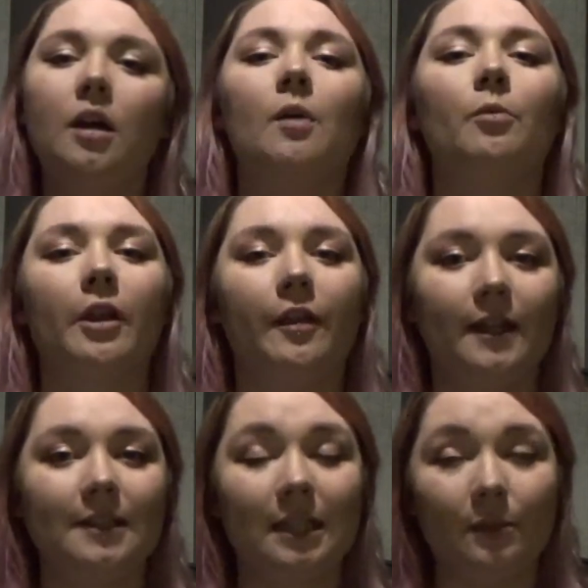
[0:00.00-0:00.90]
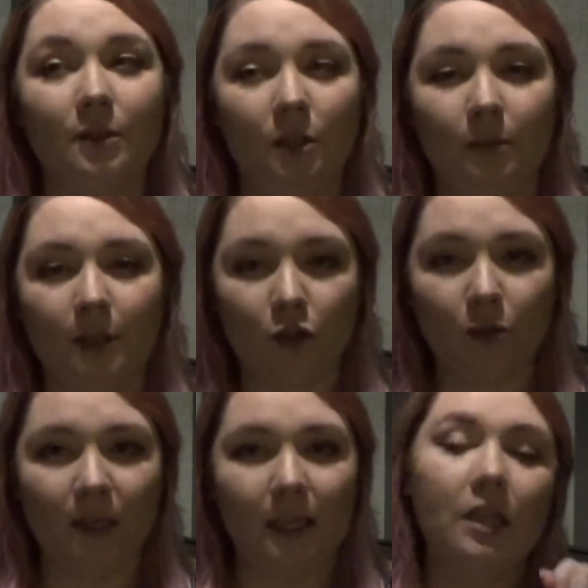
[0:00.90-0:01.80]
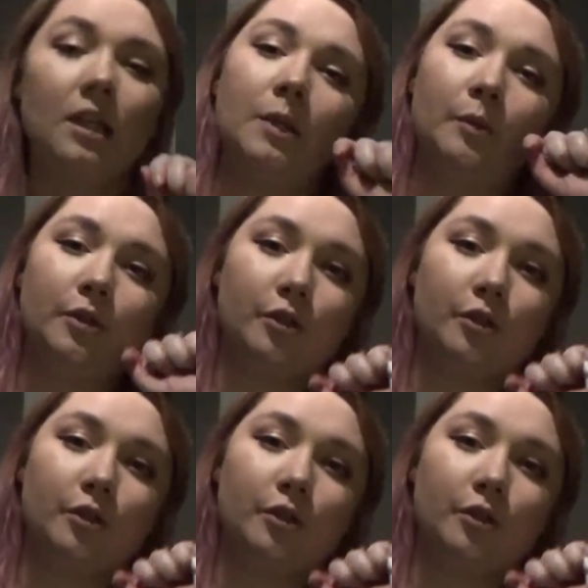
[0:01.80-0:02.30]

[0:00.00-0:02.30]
and one of the things that he was doing with his dummy was